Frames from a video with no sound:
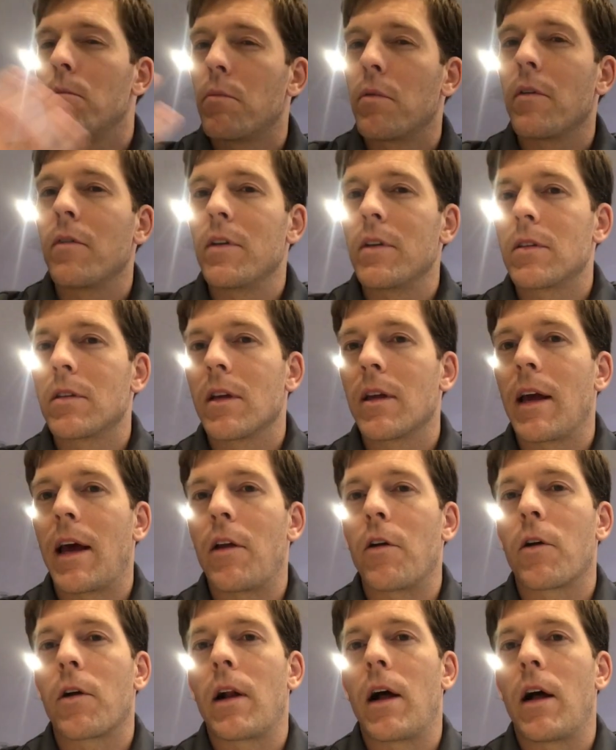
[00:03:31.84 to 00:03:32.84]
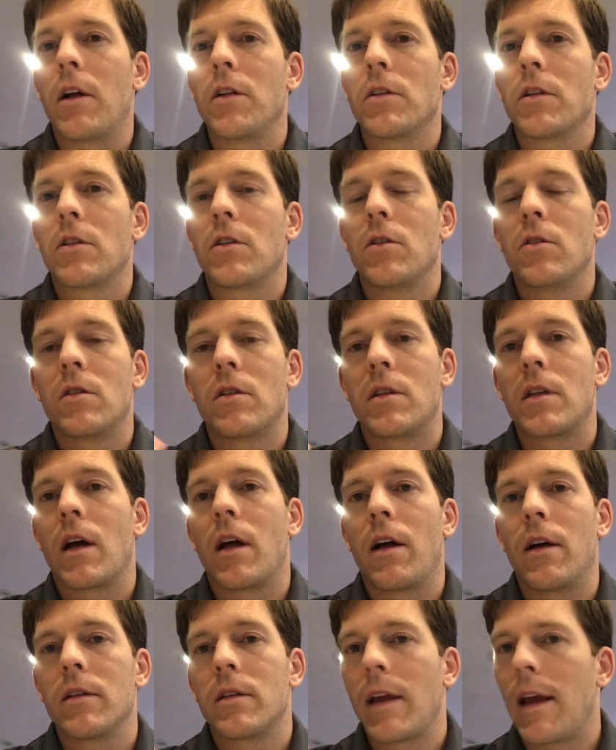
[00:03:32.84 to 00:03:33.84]
Previously, endocrinologists used to
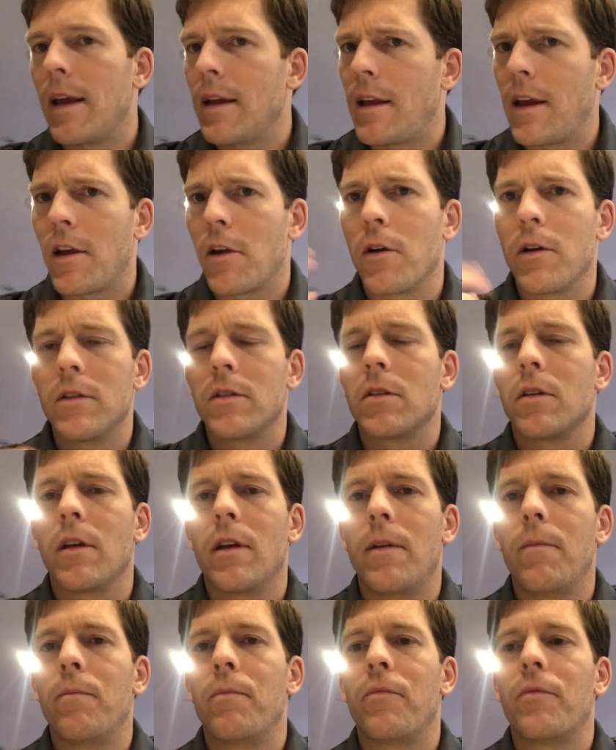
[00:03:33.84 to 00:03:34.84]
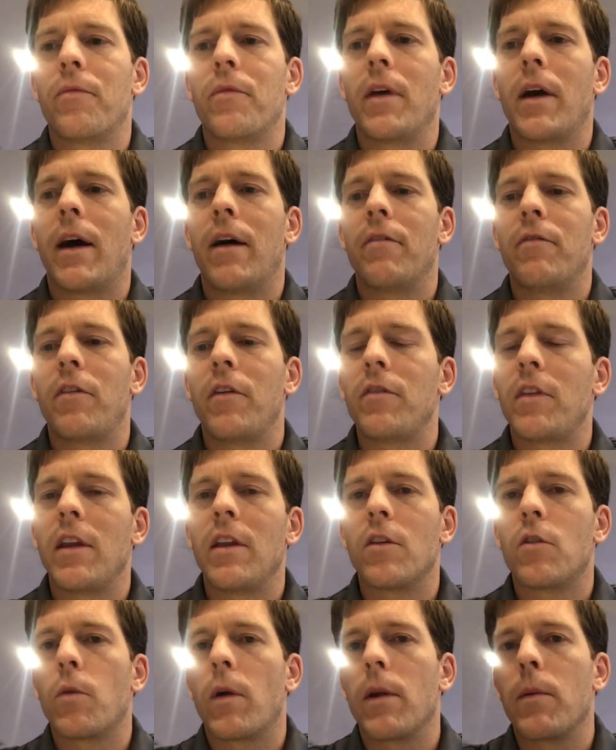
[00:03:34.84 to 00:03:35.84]
tell us, hey, take your insulin
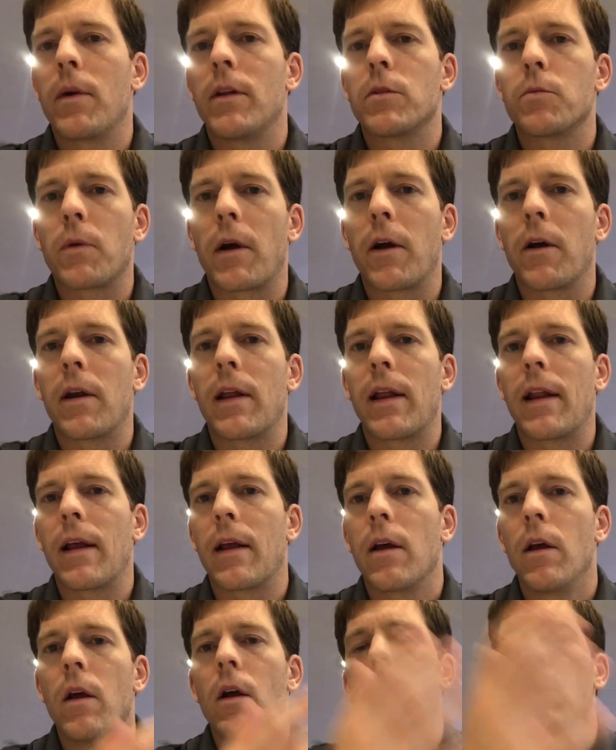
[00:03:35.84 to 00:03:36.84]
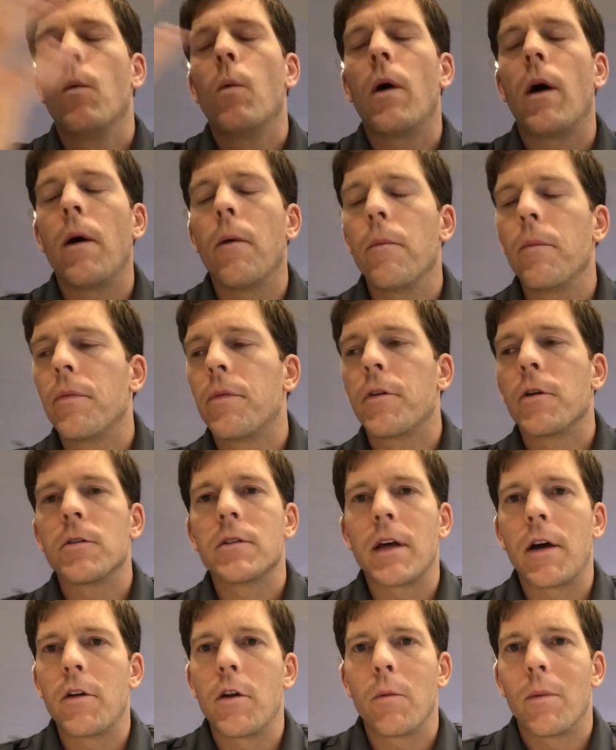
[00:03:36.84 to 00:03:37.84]
15 to 20 minutes prior to eating. Well,
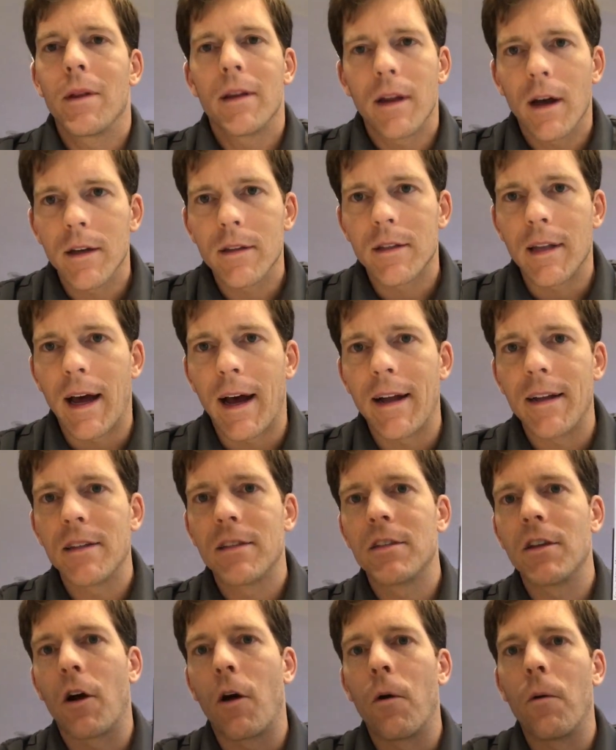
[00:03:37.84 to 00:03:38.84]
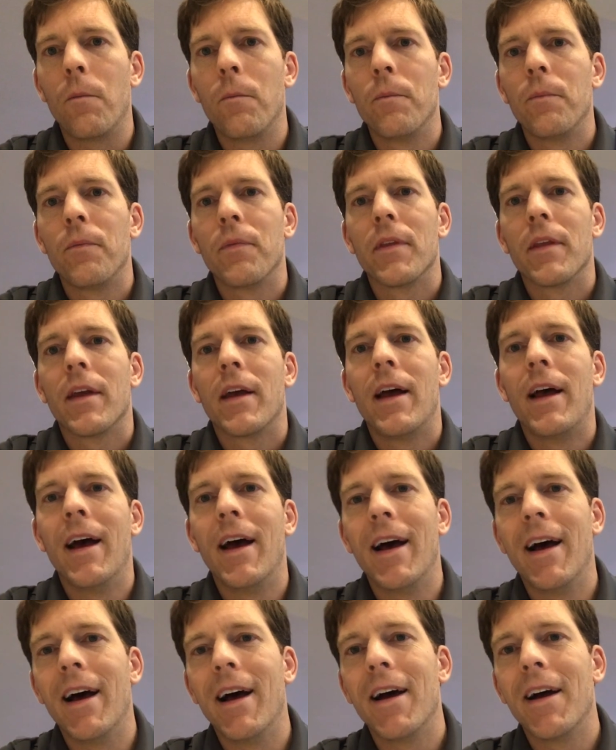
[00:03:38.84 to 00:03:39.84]
turns out nobody does that. So
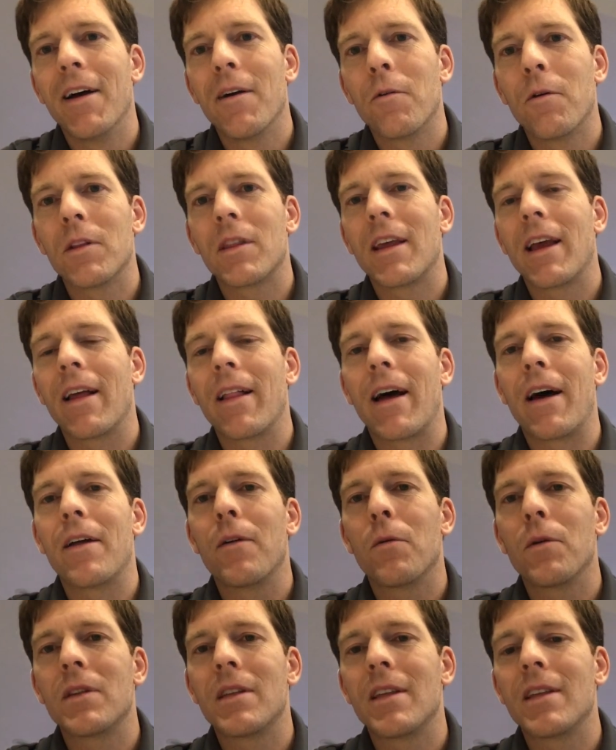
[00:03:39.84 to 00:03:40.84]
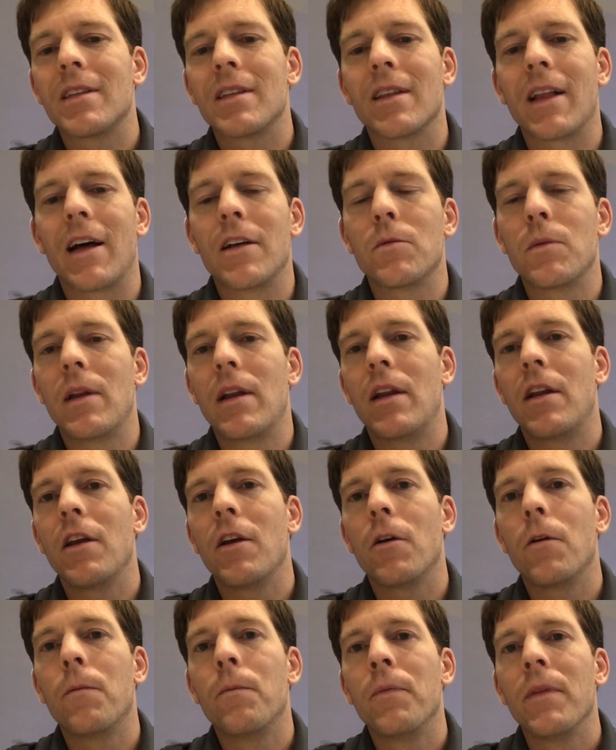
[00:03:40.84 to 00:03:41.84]
what this allows me to
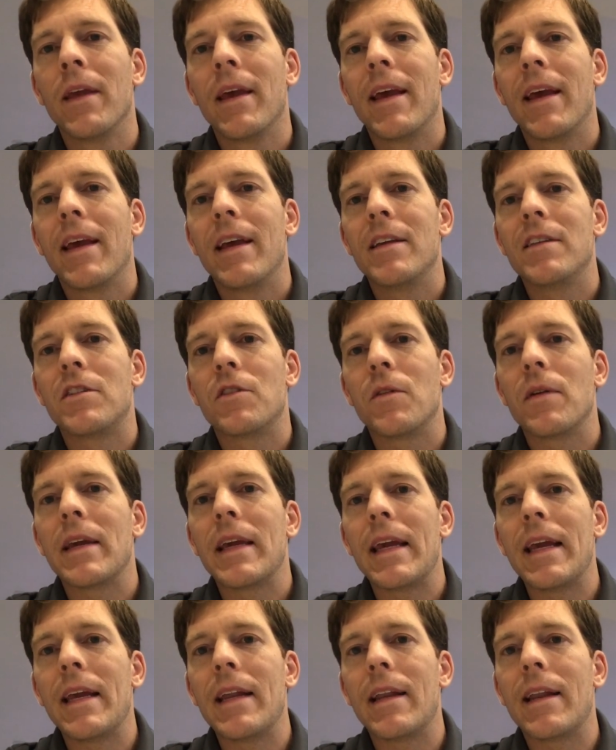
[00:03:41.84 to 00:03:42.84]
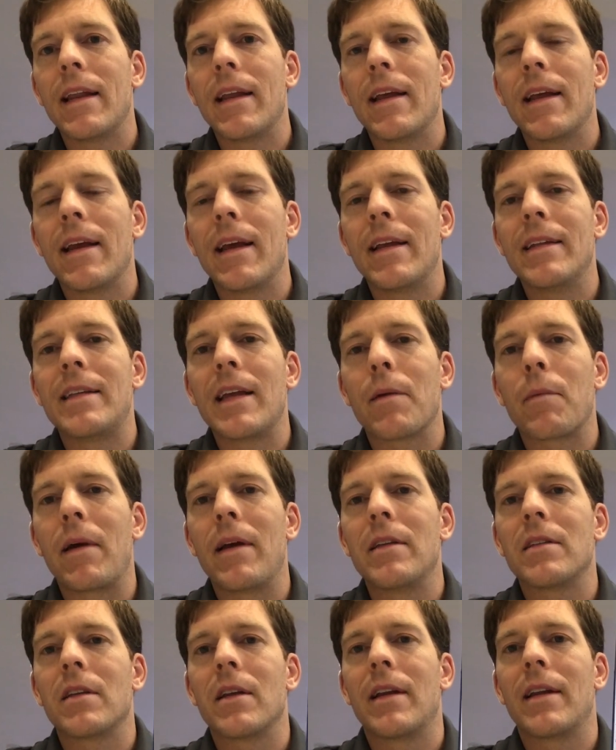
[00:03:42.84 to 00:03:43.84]
do is to eat and take
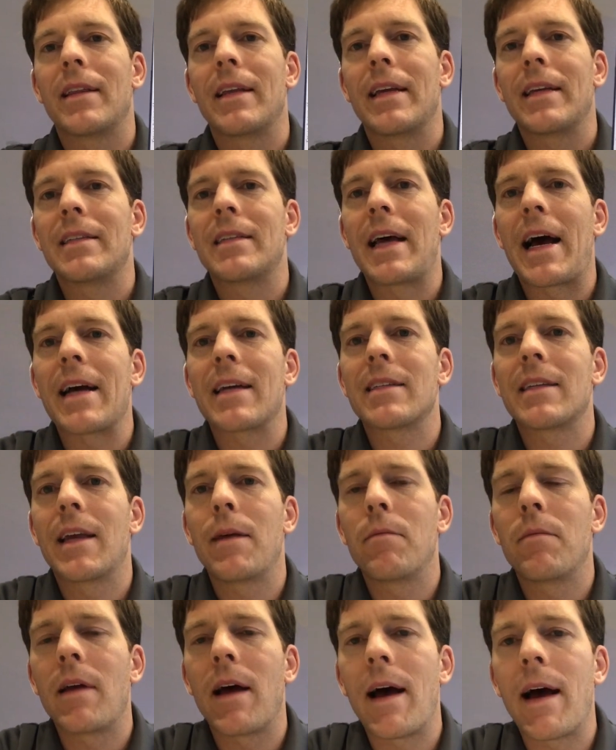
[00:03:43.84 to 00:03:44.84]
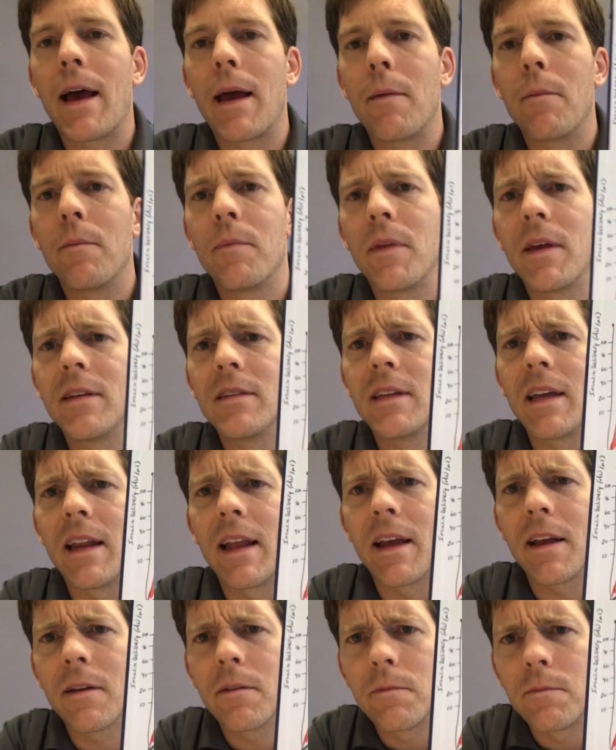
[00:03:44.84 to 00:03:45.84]
my insulin at the exact same time as
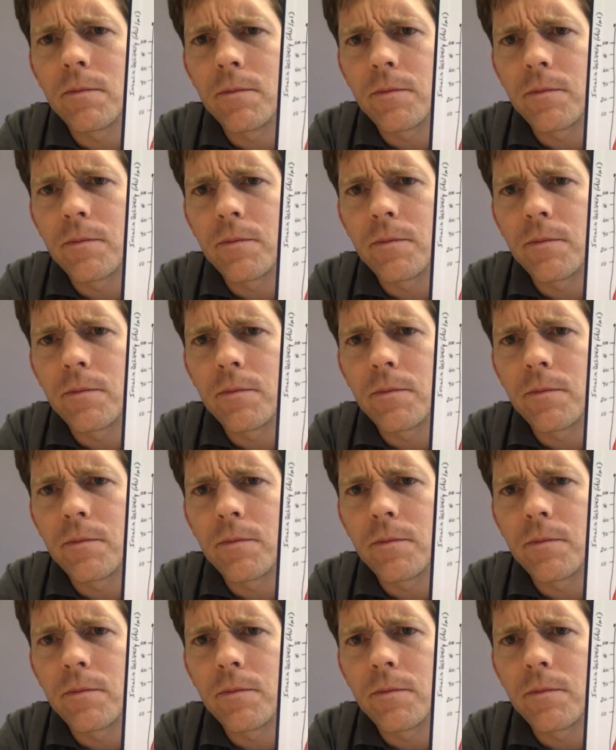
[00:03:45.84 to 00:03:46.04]
eating.